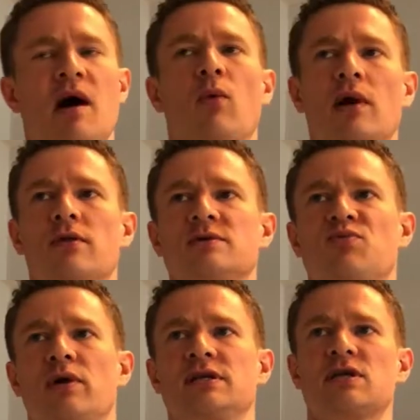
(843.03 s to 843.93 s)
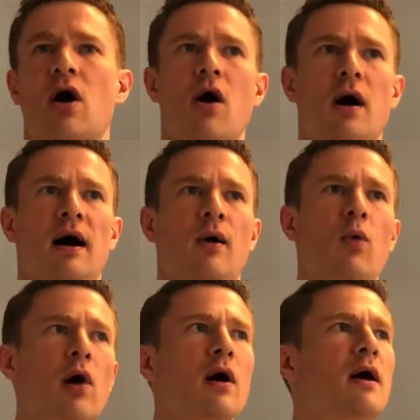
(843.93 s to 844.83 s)
about where those points uh,
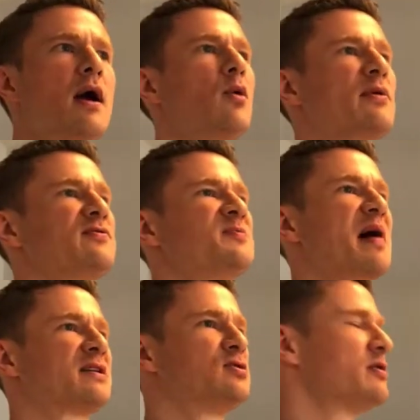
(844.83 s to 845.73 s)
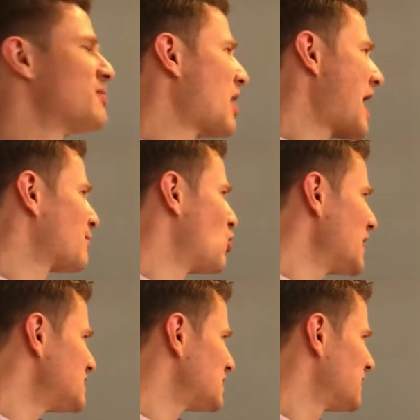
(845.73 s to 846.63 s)
were with respect to the black
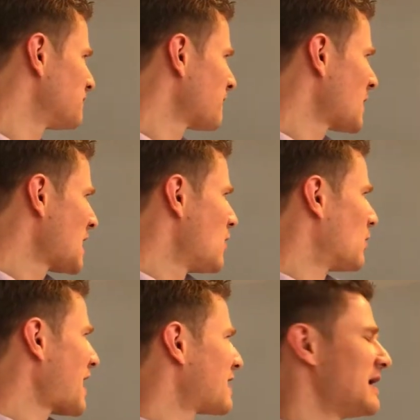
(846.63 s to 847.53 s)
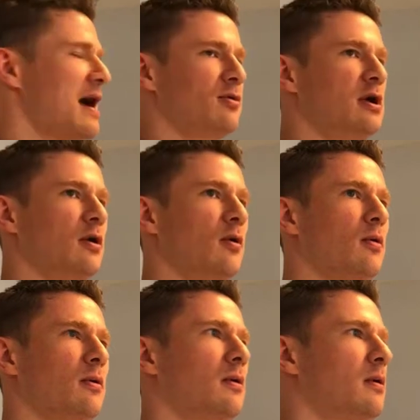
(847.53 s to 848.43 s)
point. What I can now do
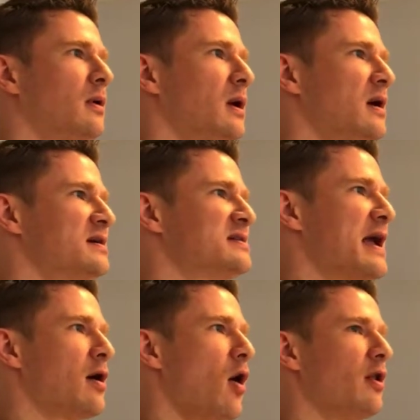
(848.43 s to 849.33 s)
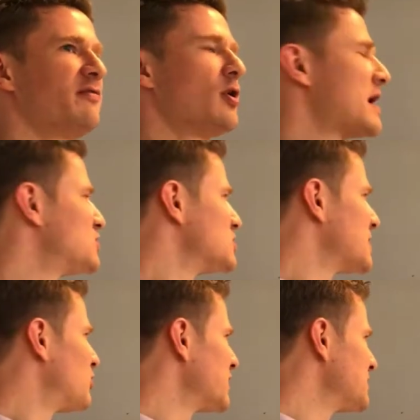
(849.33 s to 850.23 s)
is take all of your answers
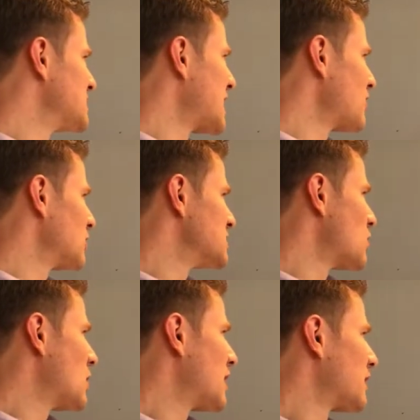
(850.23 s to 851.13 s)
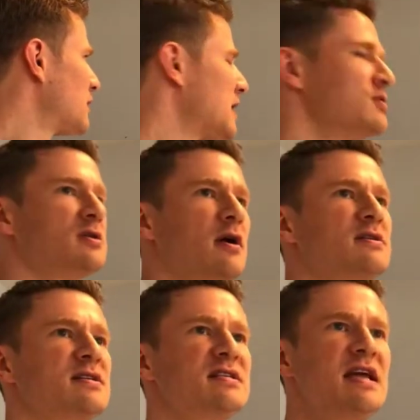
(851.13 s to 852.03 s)
and put them together into one. And you start
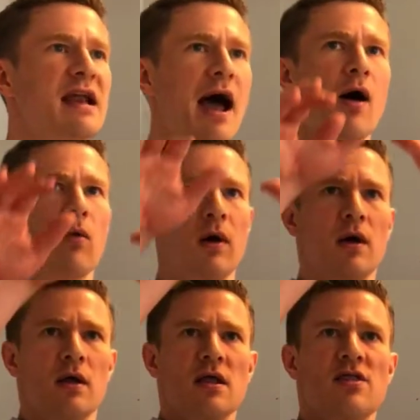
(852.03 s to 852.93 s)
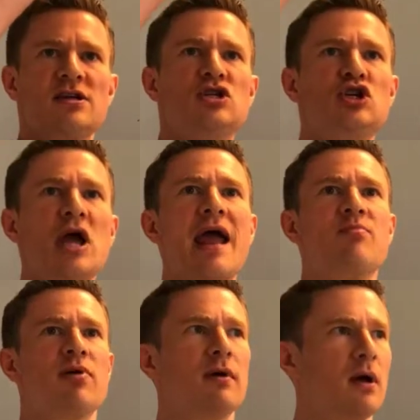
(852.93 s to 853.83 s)
to see now the
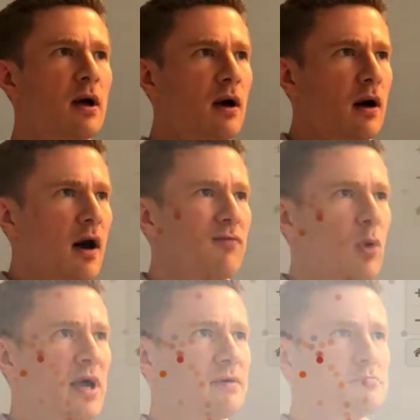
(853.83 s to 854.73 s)
shape of what